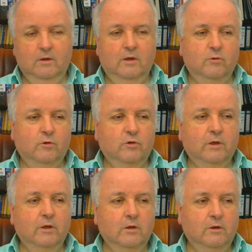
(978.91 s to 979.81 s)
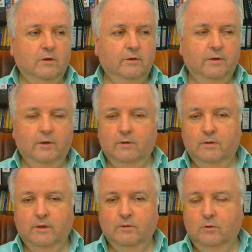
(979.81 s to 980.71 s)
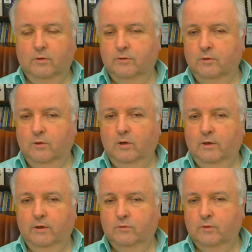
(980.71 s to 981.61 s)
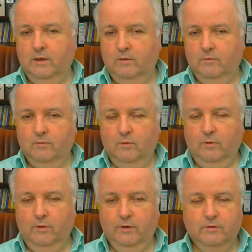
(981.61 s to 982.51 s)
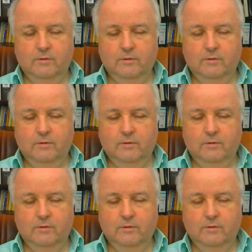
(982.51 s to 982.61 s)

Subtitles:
and Richard Hill does also an online training on this.